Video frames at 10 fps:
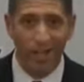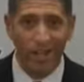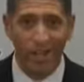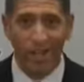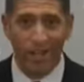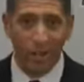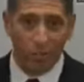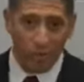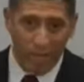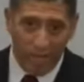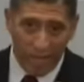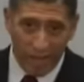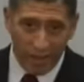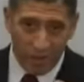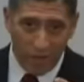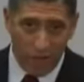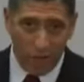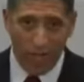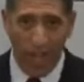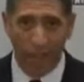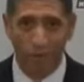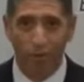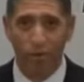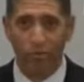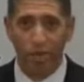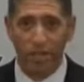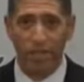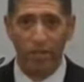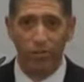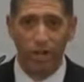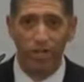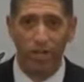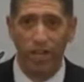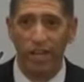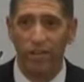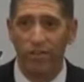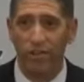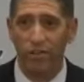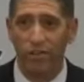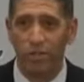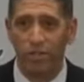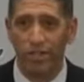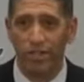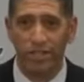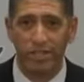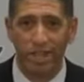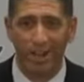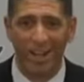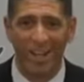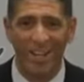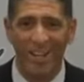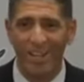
Uh, Gil Padilla was a co-captain with me. Gil, raise your hand over there, would you please? All right.